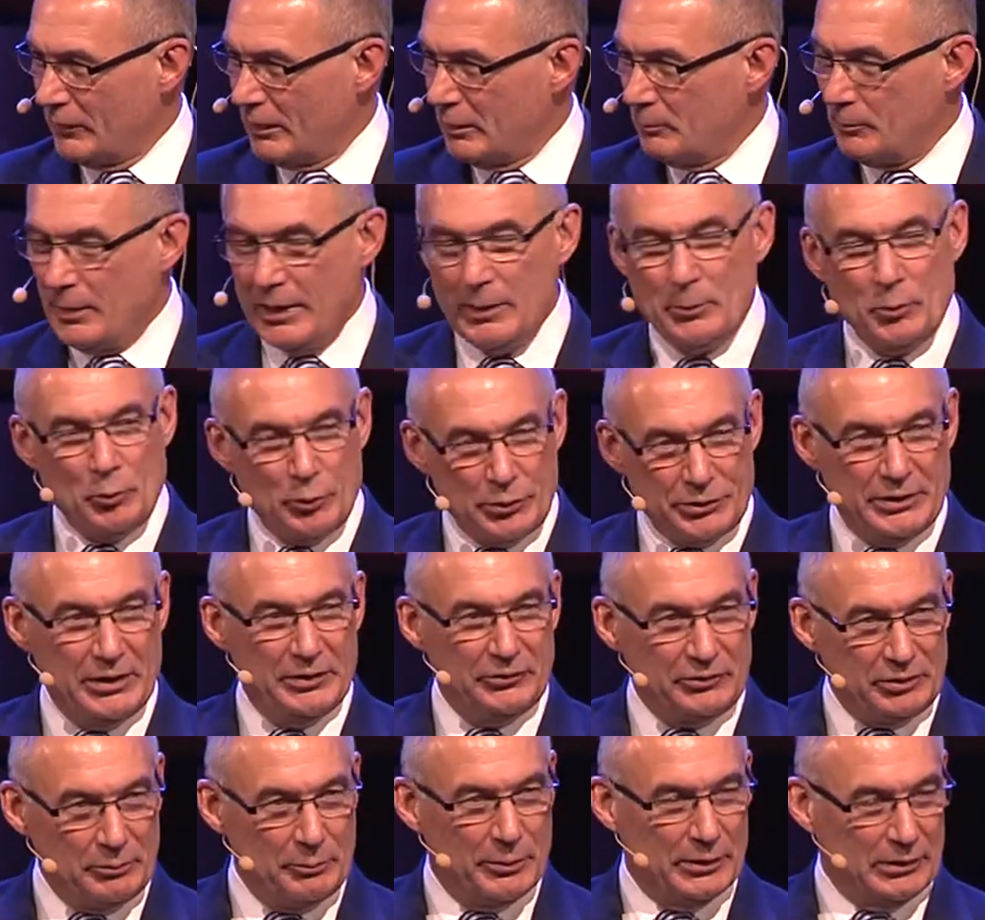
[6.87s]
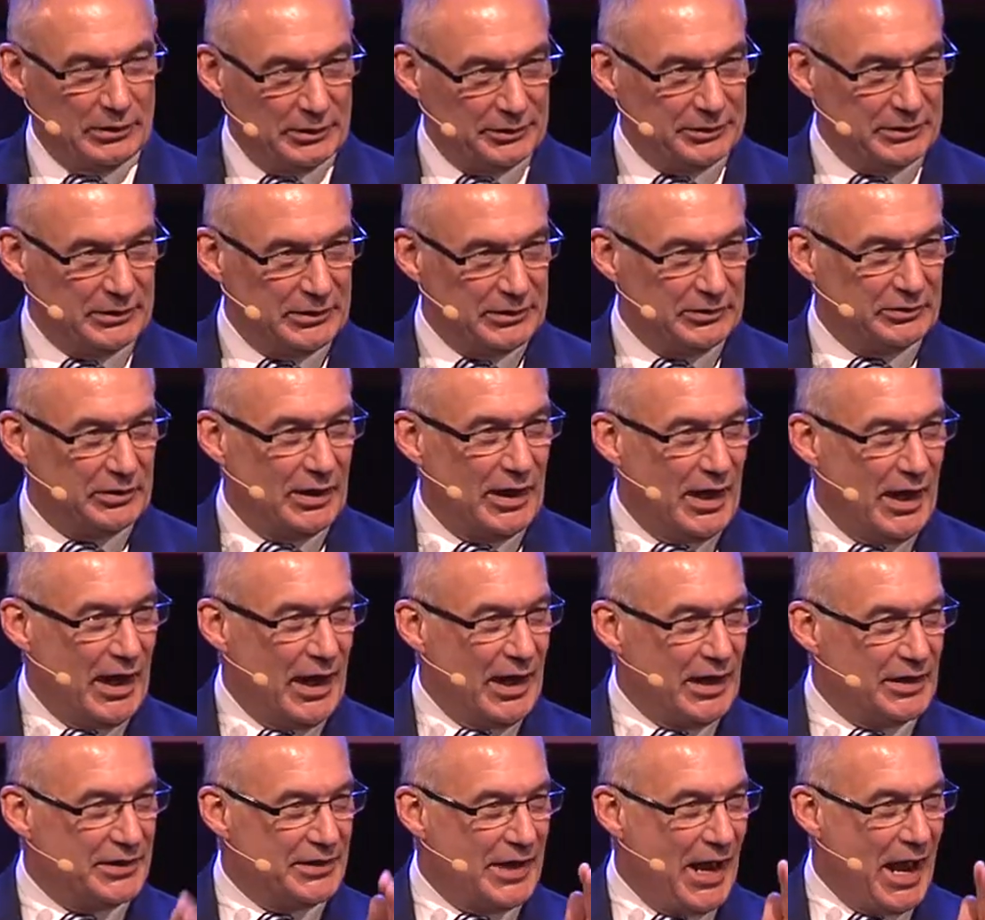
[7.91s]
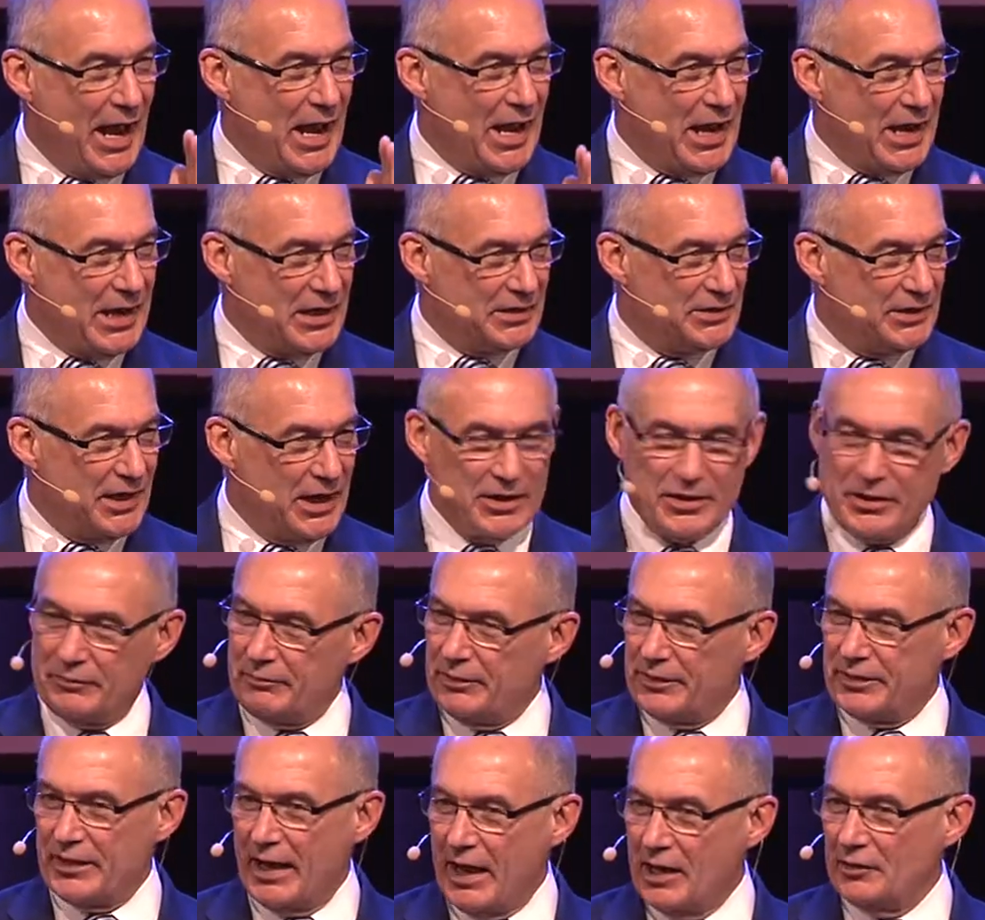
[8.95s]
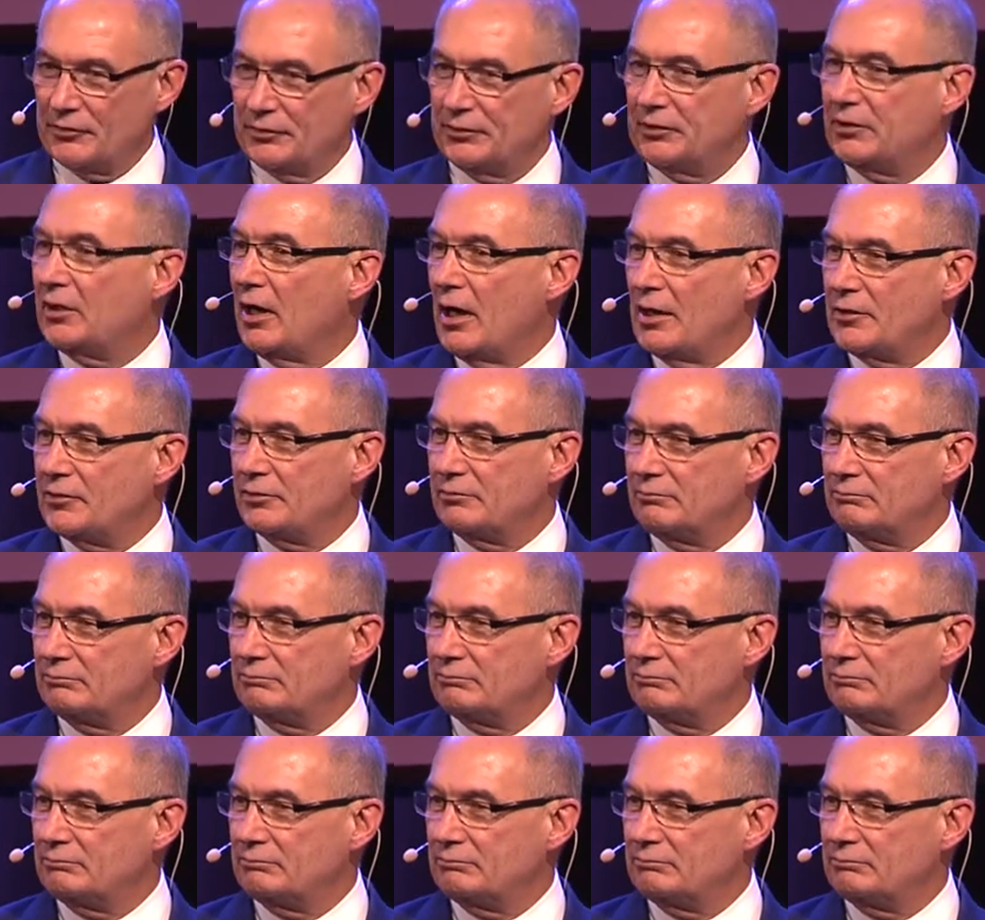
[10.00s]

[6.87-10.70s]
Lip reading: people with disabilities die a death of 1,000 cuts.